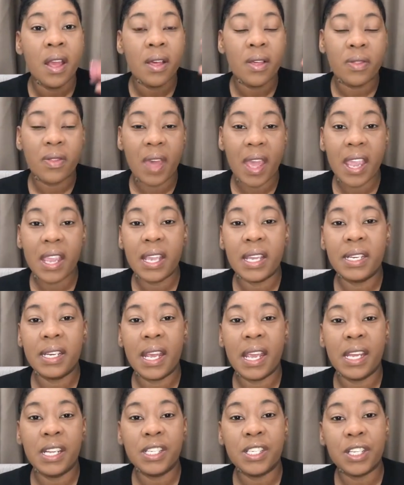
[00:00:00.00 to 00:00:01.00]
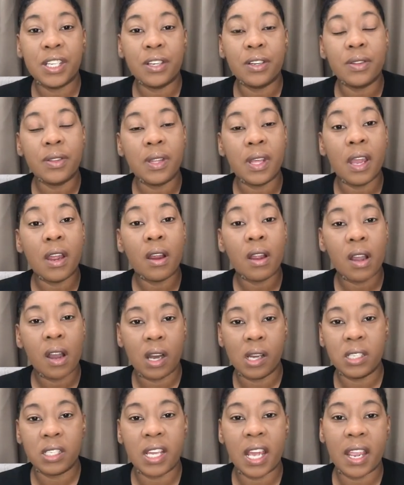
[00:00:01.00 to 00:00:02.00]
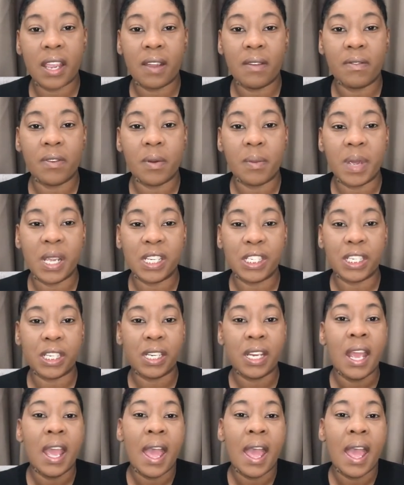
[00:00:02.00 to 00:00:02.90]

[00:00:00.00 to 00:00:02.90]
they can enter their contact information